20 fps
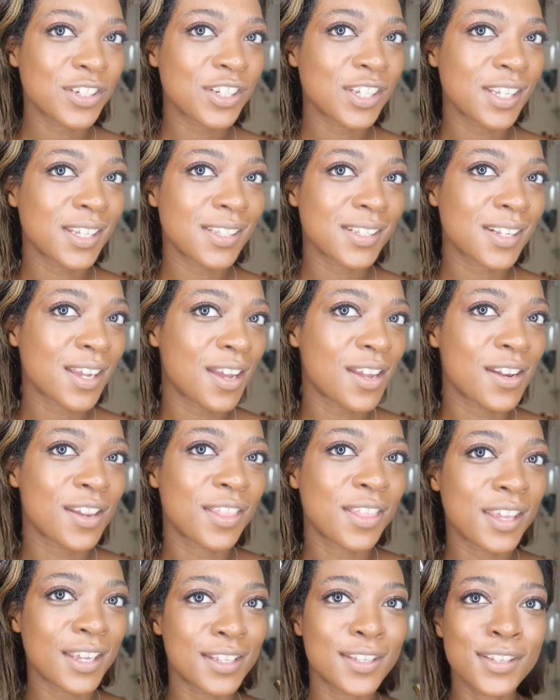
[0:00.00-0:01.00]
she's
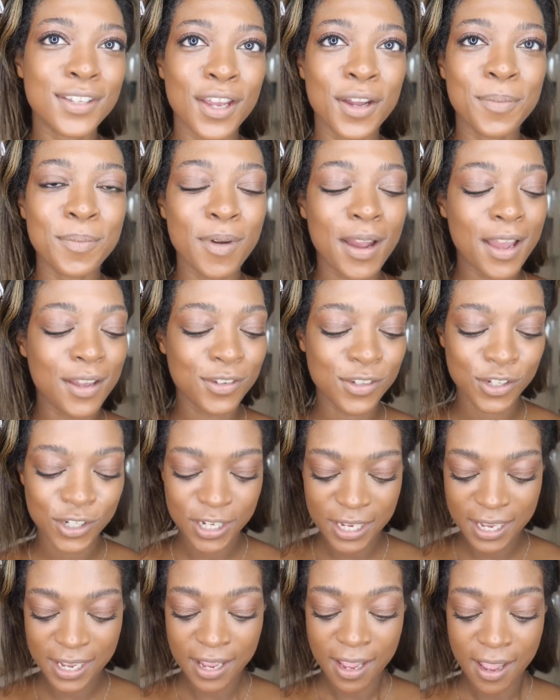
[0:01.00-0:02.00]
done these soap brows,
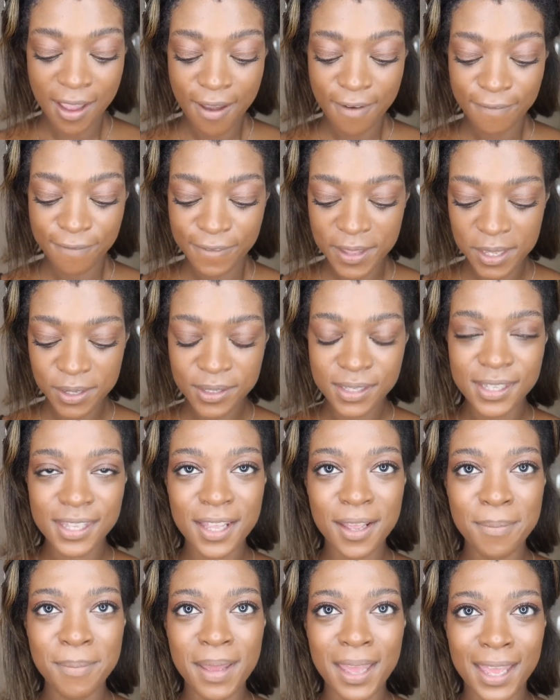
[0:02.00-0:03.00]
she fills
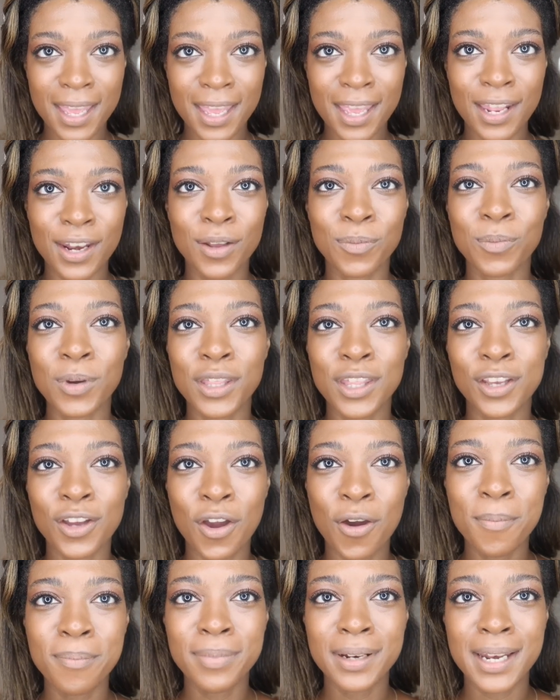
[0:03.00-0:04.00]
them in with a
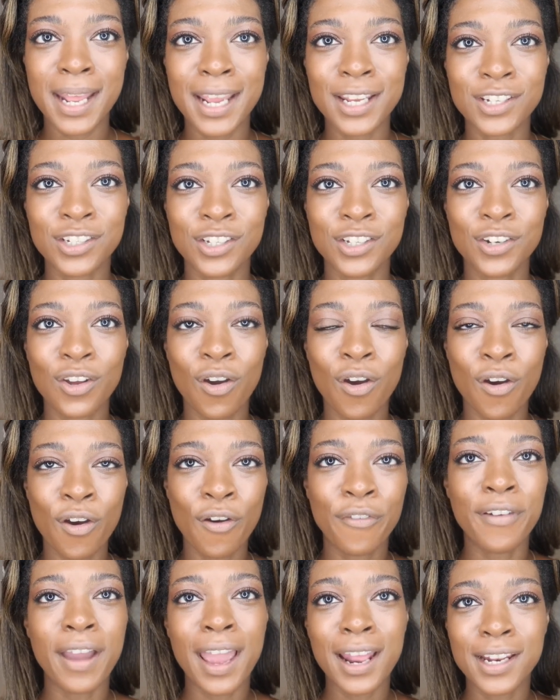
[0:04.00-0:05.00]
combination
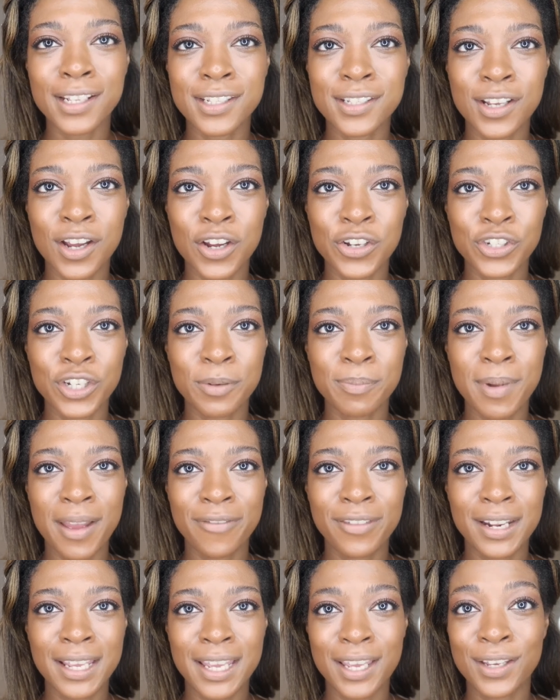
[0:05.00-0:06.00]
of Anastasia
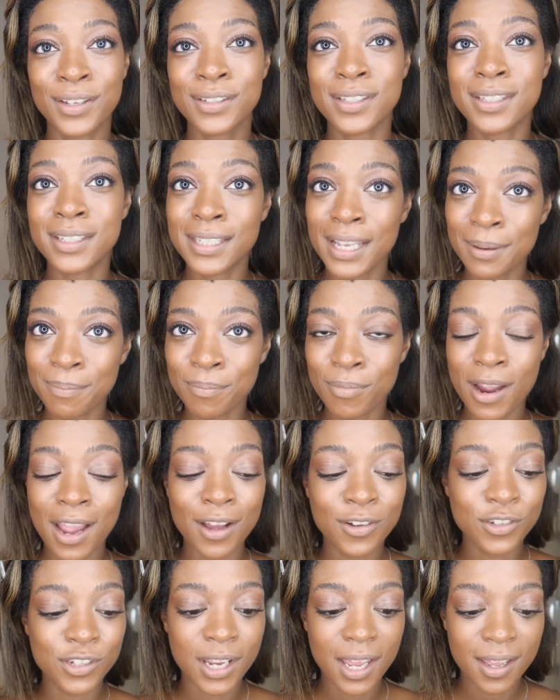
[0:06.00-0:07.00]
Beverly Hills Dip
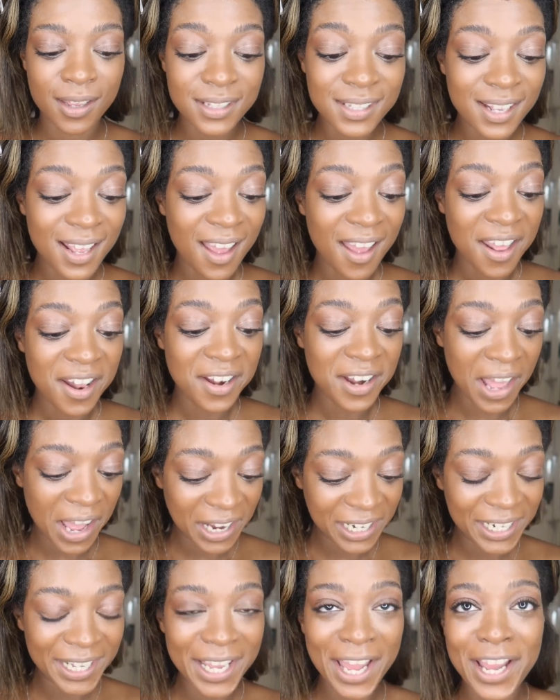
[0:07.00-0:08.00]
Brow Gels.
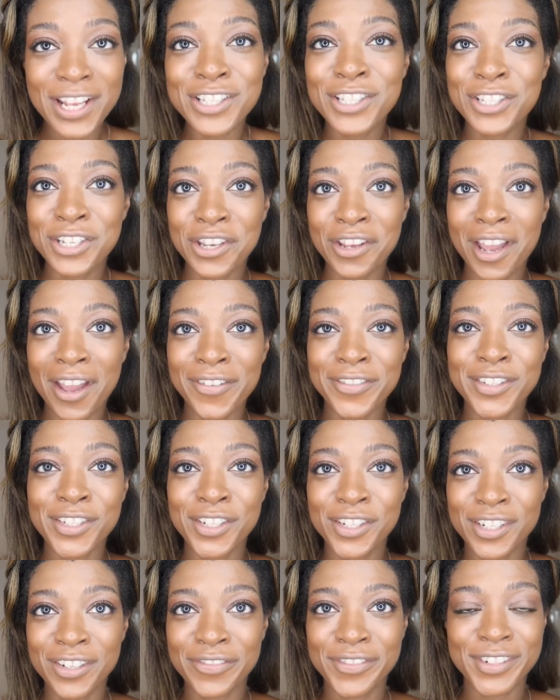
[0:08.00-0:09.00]
Luckily, I do have
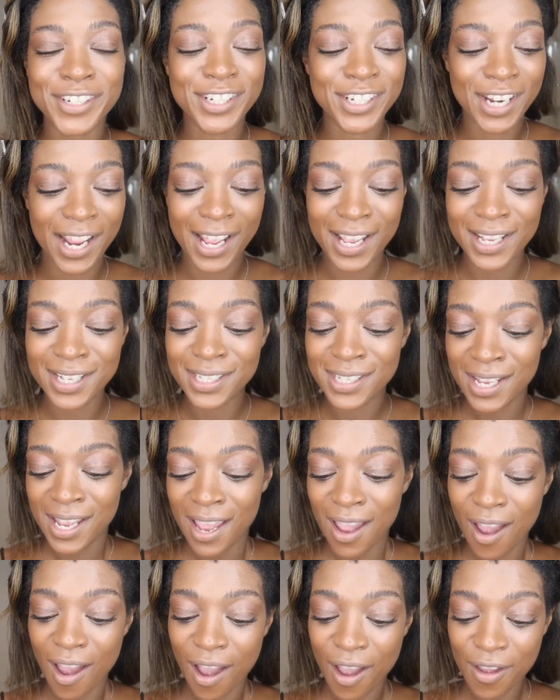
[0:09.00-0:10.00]
two different shades.
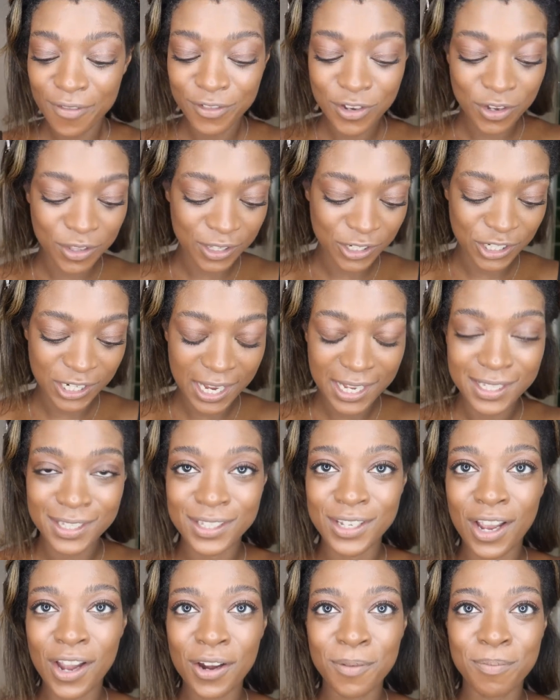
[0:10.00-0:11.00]
I've got the shade
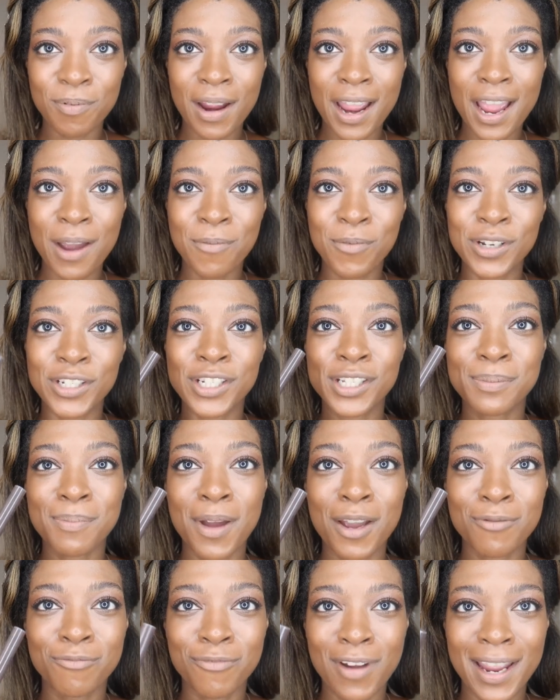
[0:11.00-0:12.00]
Dark Brown, which is
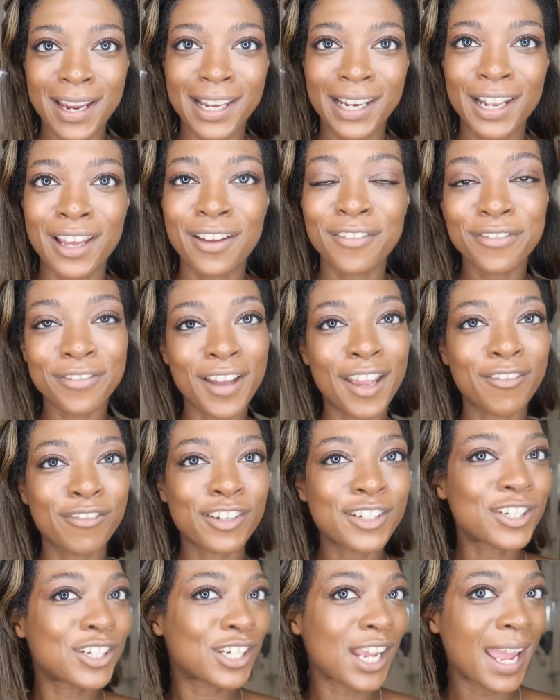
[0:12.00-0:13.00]
my regular
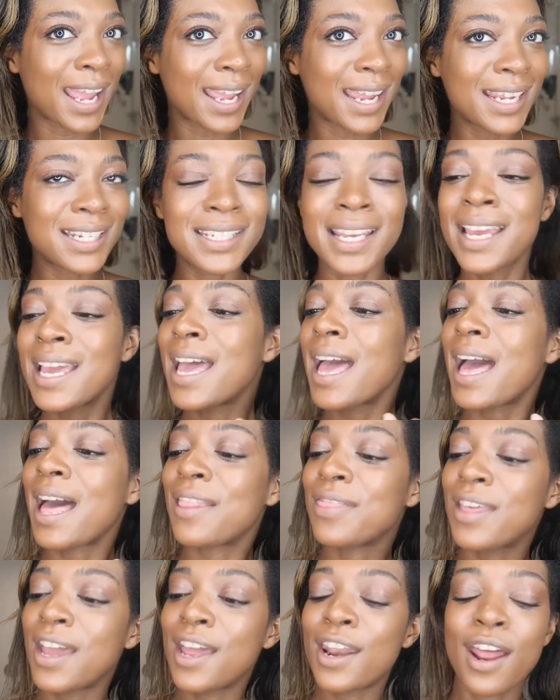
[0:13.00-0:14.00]
favorite shade,
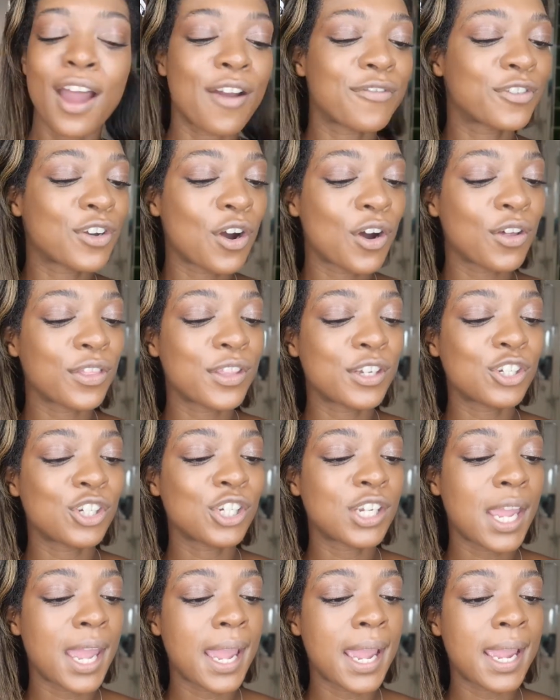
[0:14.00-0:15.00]
and then I've got the
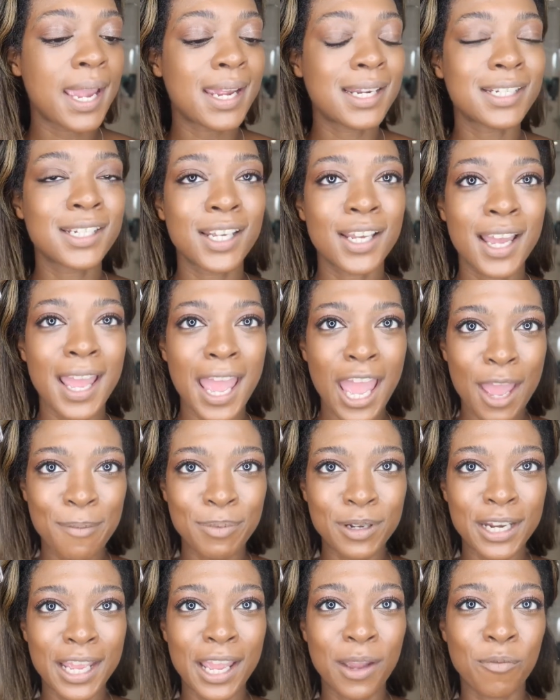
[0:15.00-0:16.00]
shade
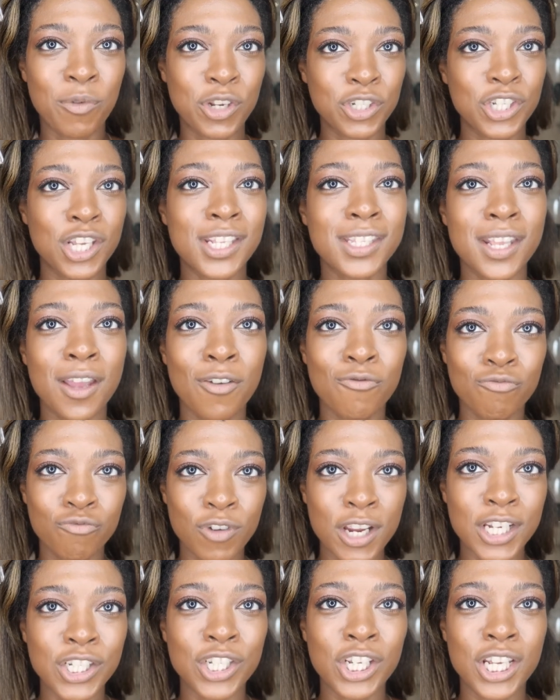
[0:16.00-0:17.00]
Ebony, which is a
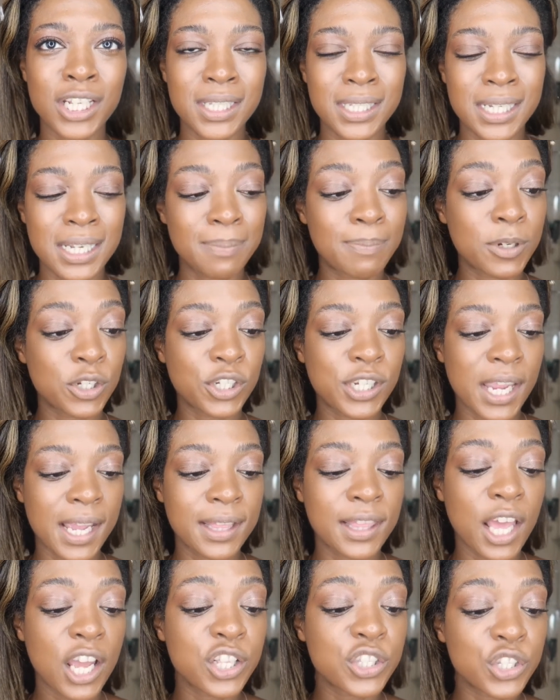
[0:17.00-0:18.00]
richer, deeper
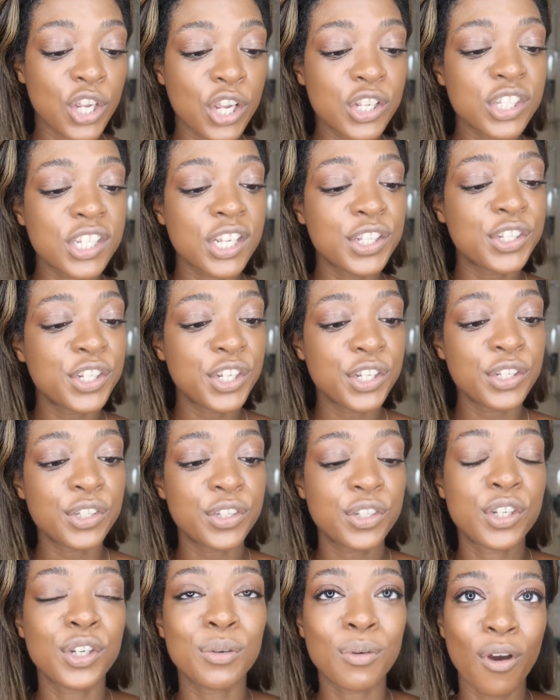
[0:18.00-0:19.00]
shade that I don't tend to
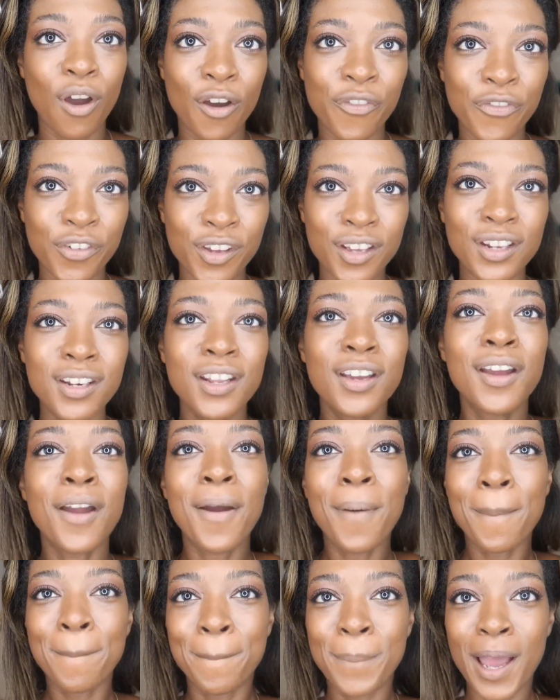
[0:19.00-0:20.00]
use too often,
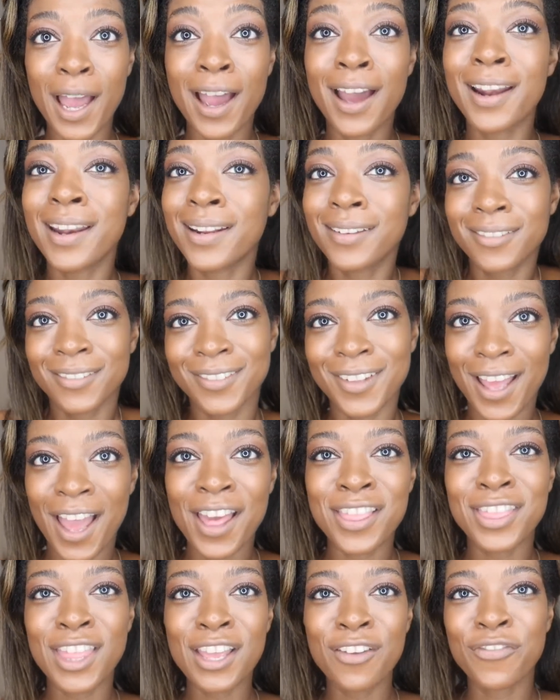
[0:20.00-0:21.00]
but
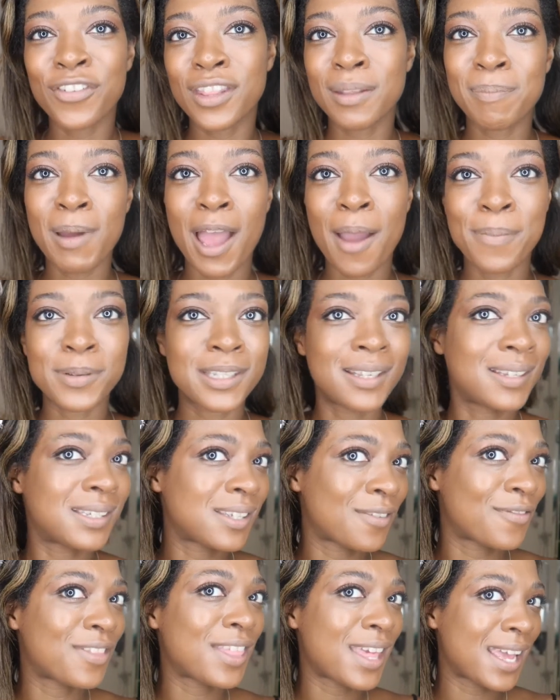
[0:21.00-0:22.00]
I think for the
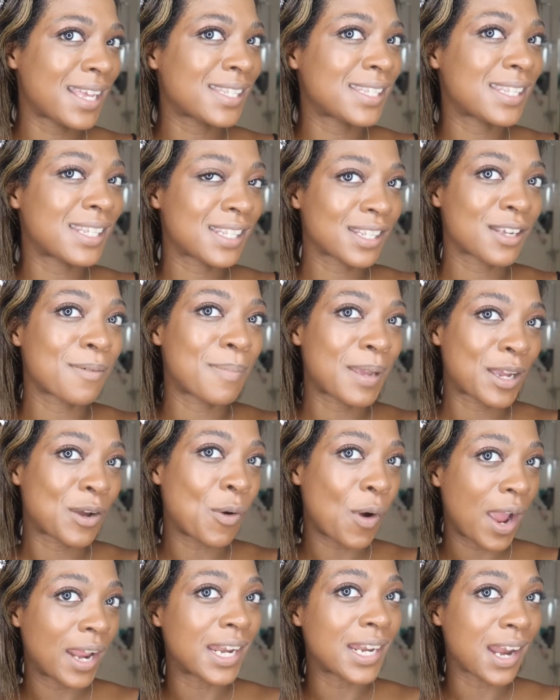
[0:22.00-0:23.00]
purposes of this, this could be quite